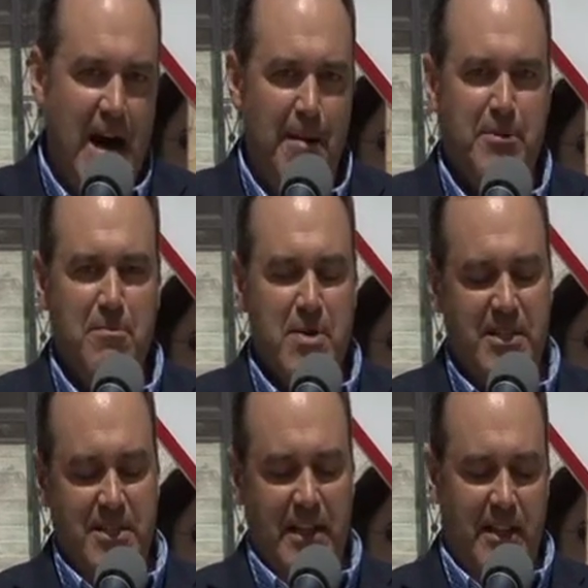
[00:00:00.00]

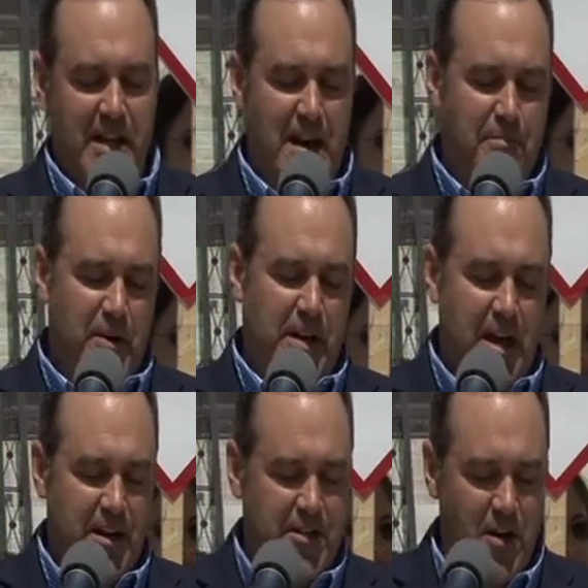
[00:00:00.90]
Optimistically, I put
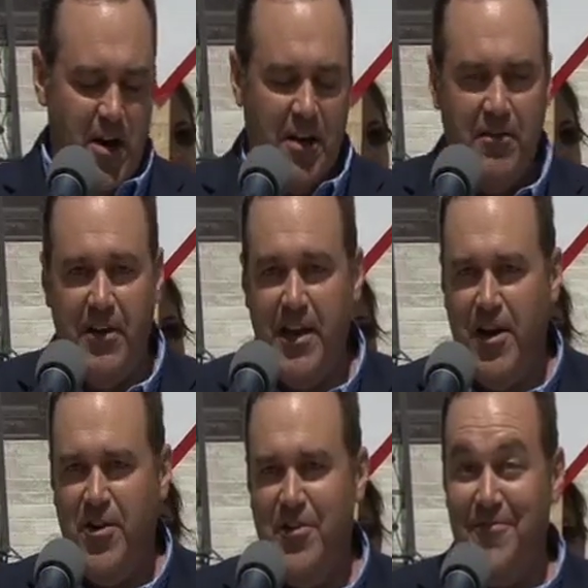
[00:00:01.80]
down a target of
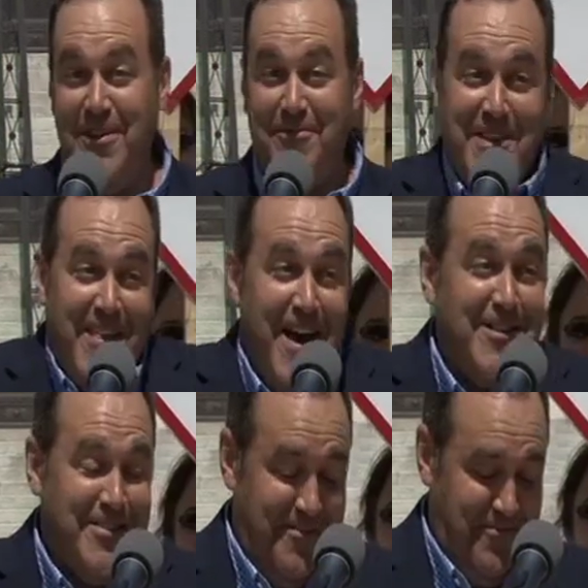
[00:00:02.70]

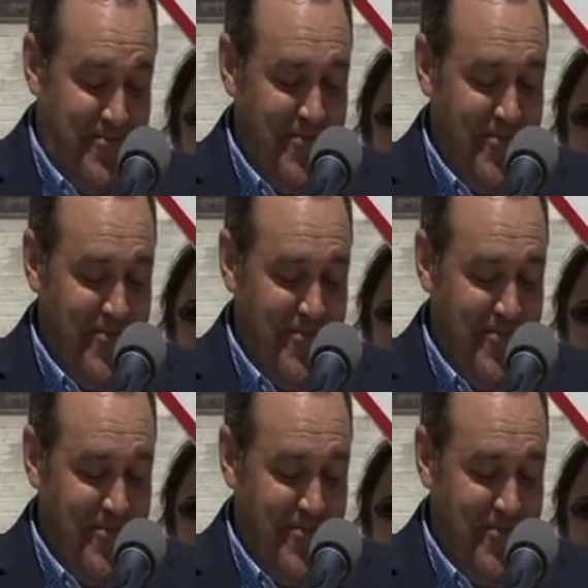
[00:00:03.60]
850,000.